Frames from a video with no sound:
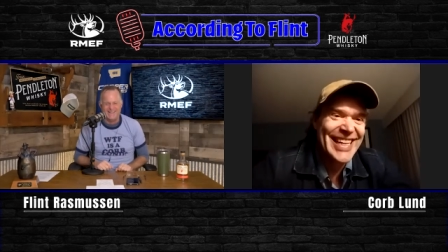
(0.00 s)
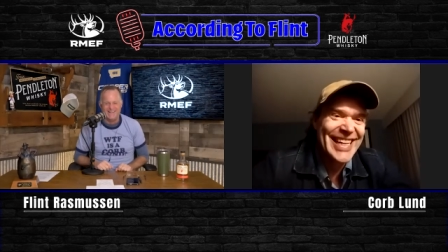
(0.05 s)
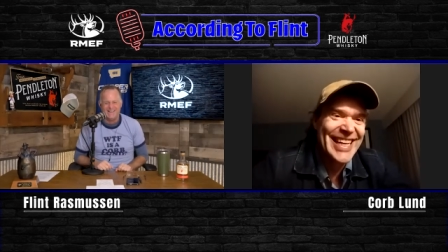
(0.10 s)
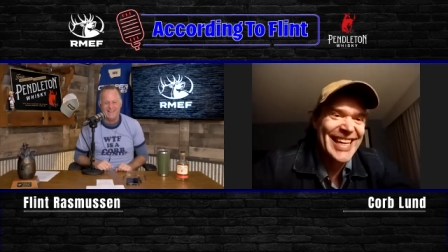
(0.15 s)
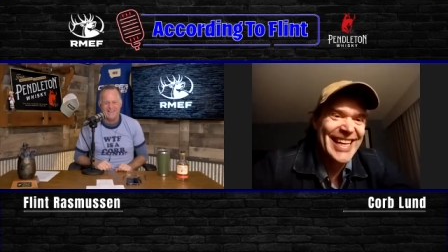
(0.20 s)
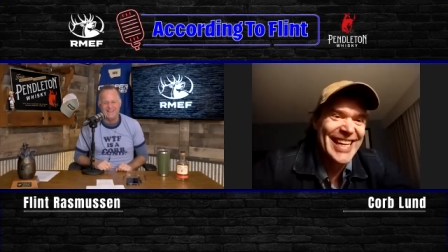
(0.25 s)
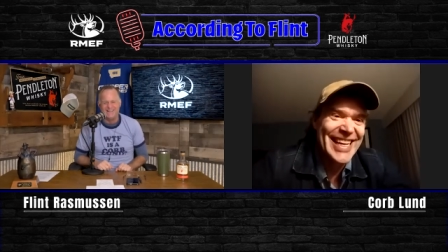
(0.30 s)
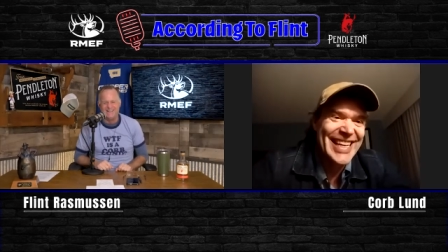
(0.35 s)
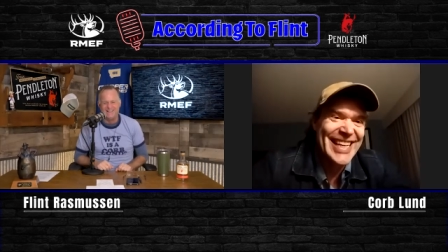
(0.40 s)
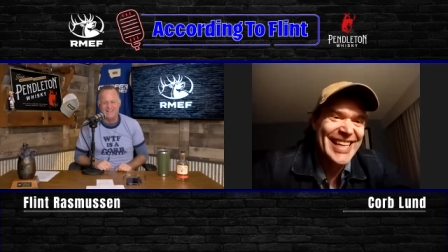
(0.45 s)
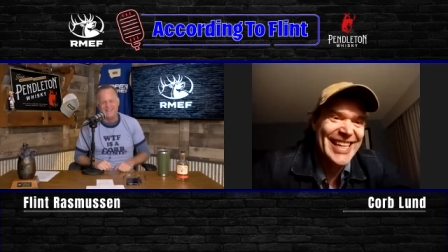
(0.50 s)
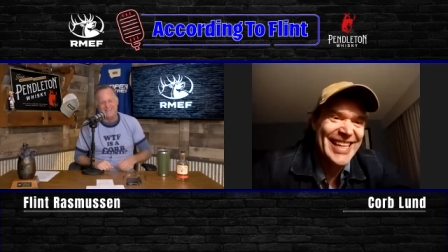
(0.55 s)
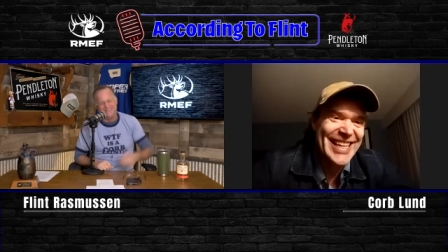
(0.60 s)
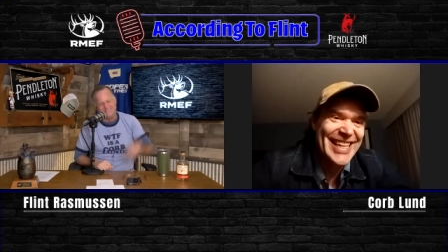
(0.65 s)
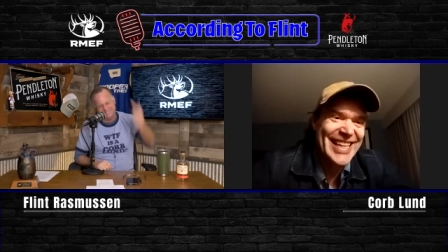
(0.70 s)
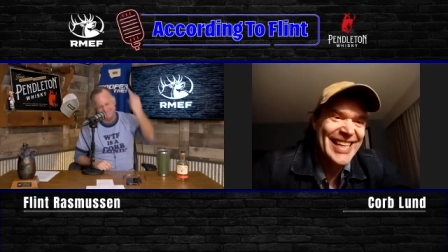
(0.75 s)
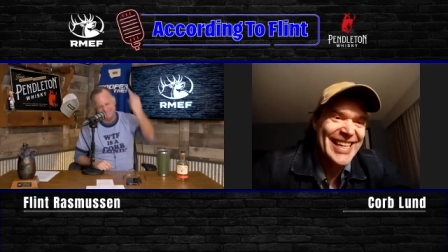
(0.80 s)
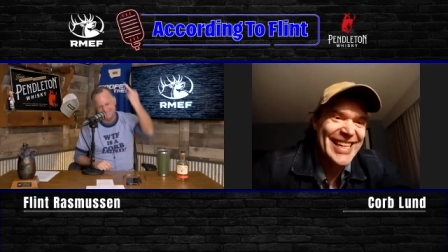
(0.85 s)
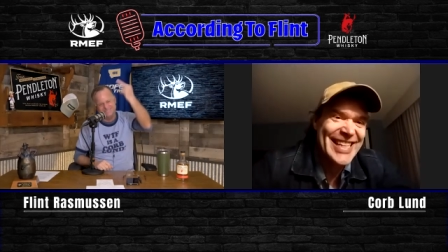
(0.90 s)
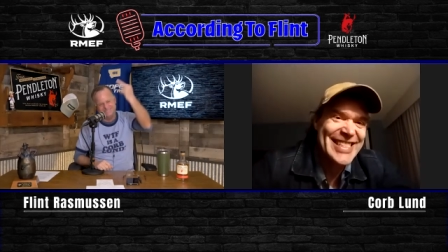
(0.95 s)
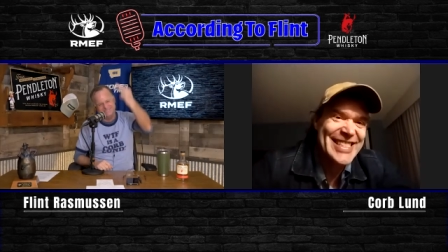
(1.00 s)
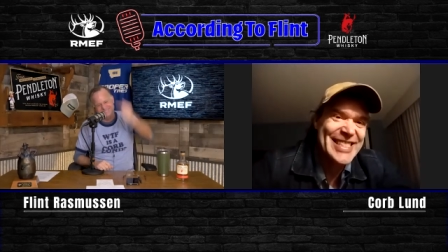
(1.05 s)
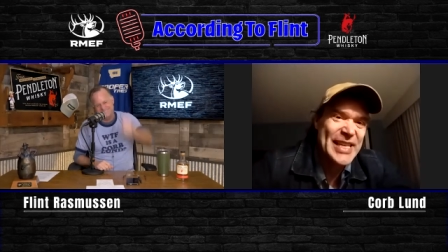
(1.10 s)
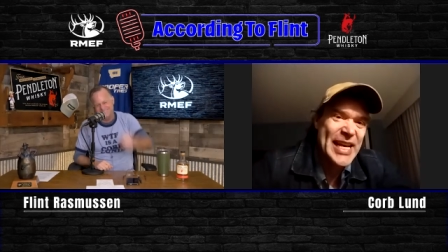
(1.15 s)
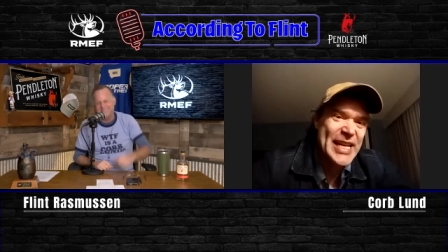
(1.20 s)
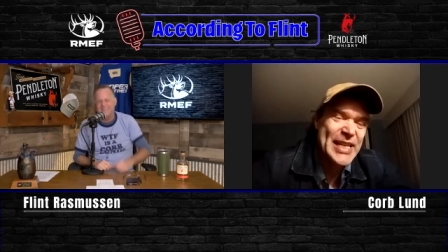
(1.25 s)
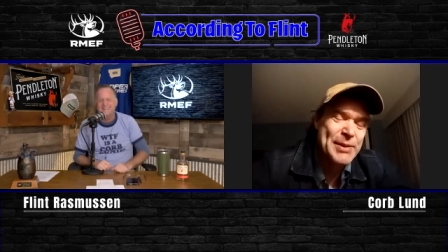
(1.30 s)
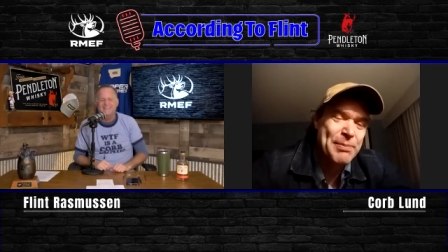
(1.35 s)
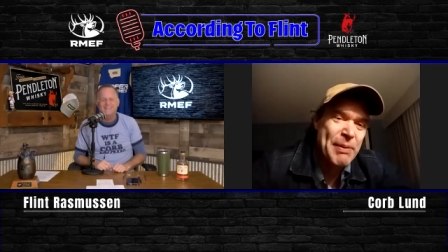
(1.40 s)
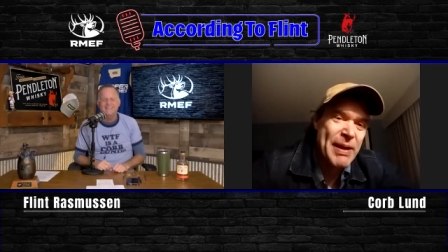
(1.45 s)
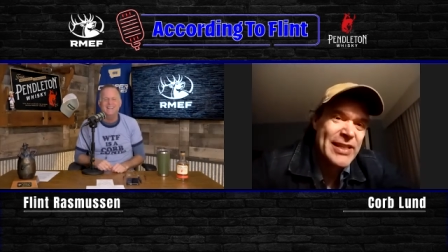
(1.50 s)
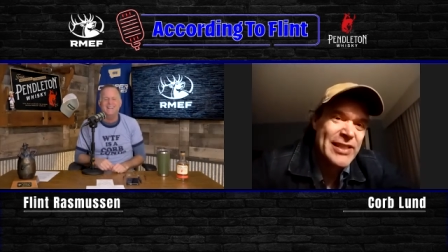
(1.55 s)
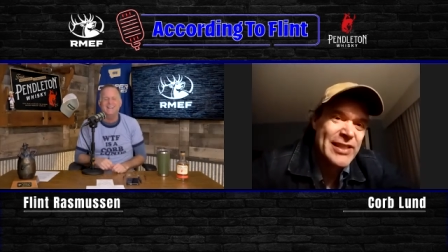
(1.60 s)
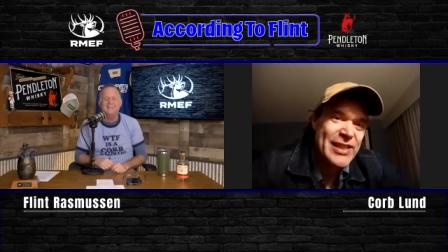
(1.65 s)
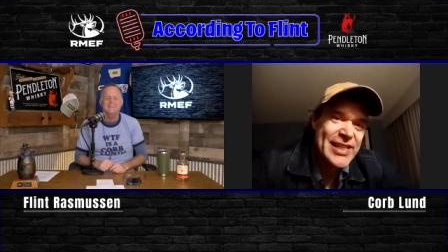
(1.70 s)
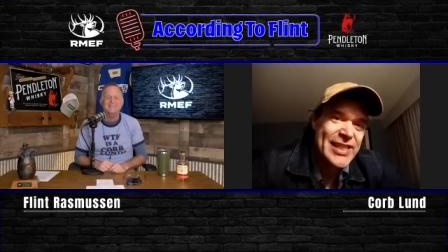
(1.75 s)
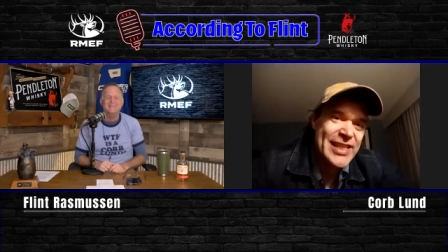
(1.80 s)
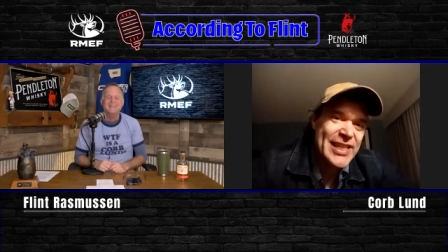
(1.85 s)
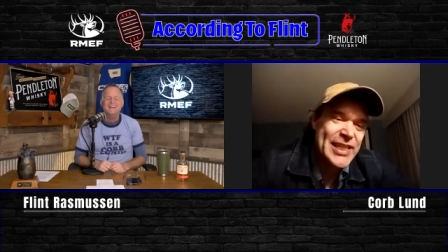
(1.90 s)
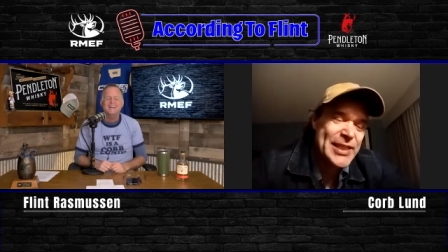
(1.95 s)
it's it's
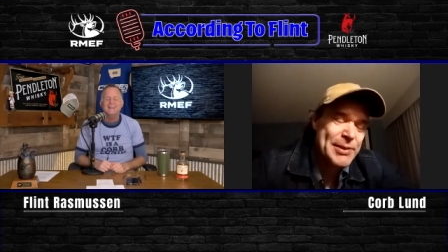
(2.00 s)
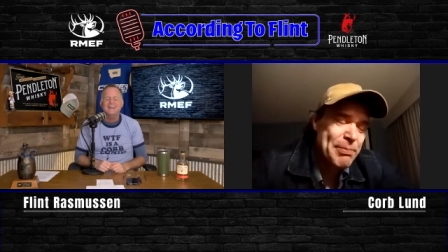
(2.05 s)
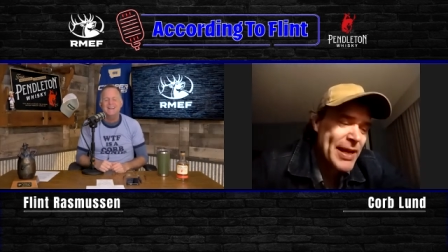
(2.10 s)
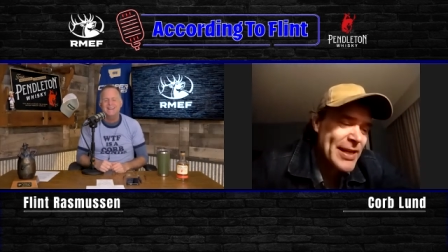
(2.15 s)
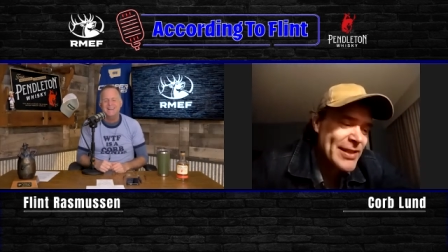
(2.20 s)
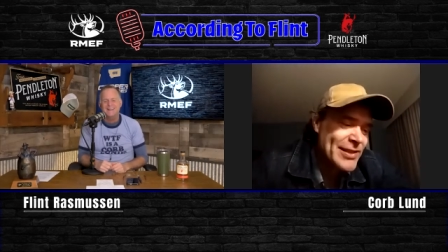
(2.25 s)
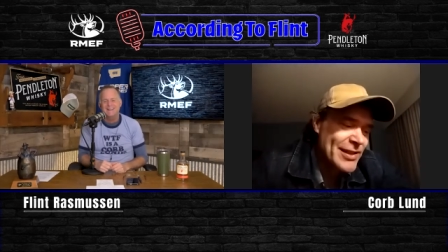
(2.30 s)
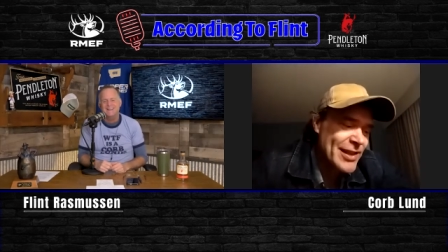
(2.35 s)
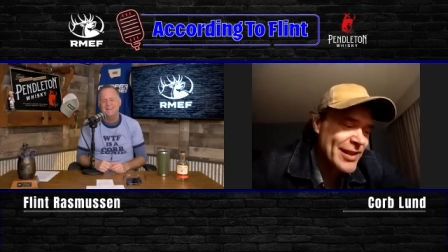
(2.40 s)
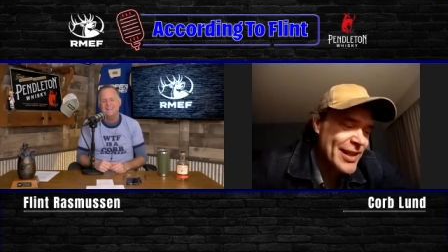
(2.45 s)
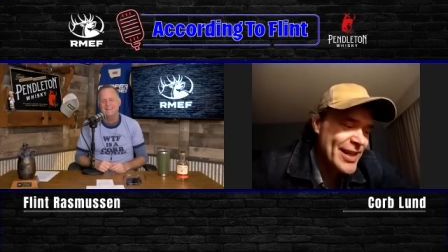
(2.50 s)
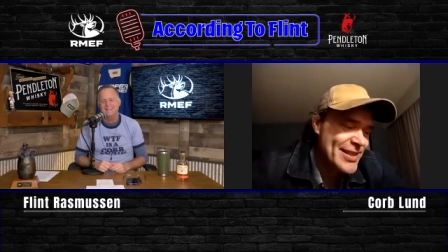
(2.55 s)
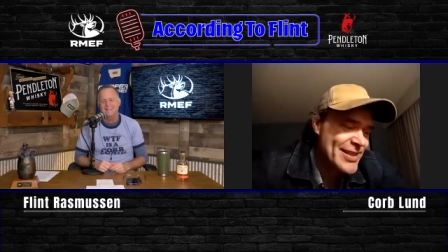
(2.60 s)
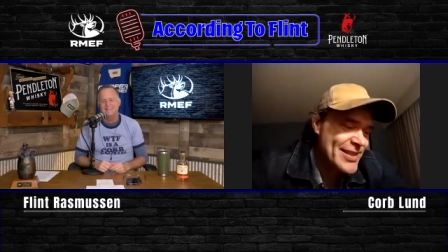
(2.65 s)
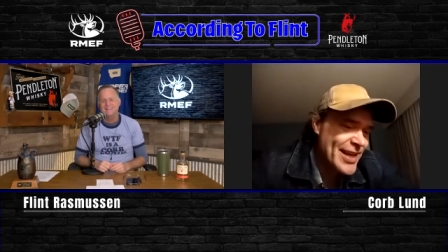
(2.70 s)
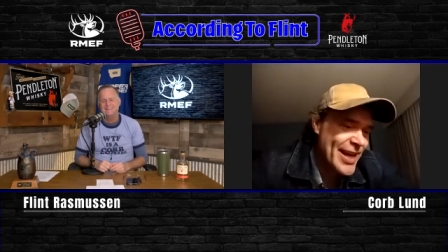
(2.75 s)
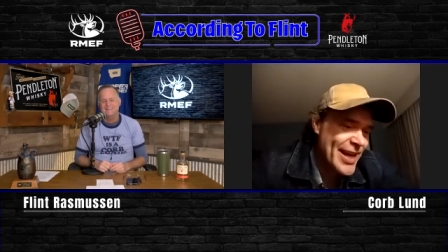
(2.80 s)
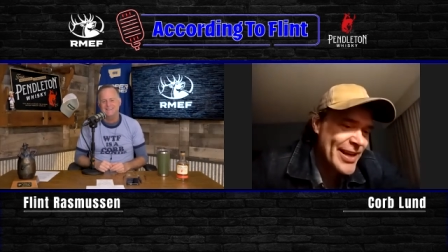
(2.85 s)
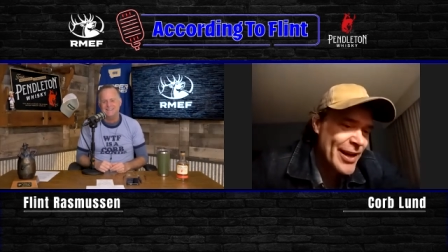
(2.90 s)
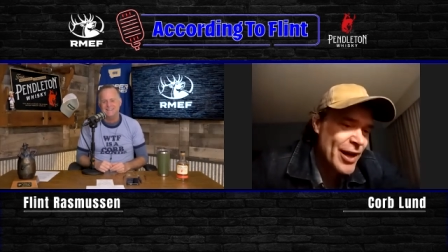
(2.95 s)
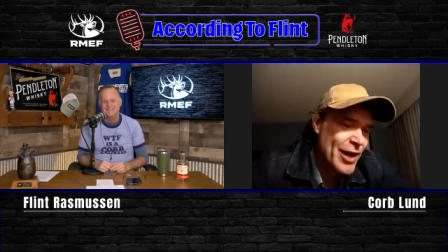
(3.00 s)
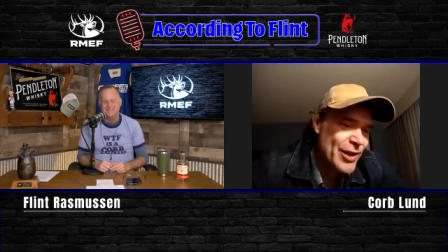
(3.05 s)
basically it's basically like saying,